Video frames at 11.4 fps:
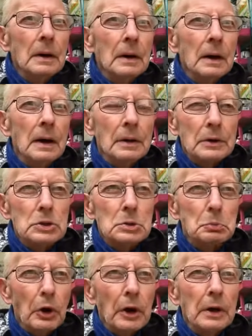and the
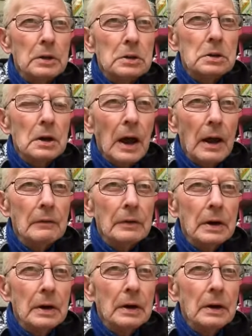spring is
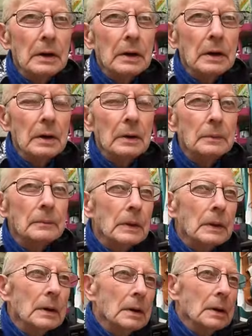heavy, you know,
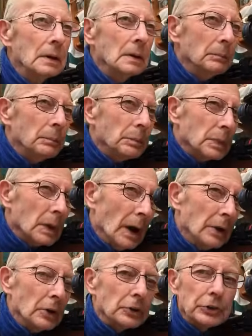
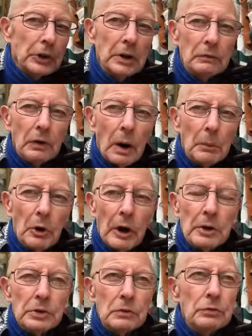and you'll see the
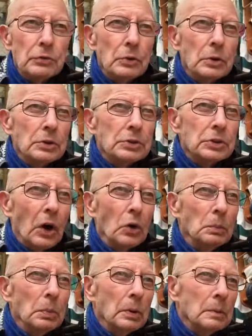vibration through the scope.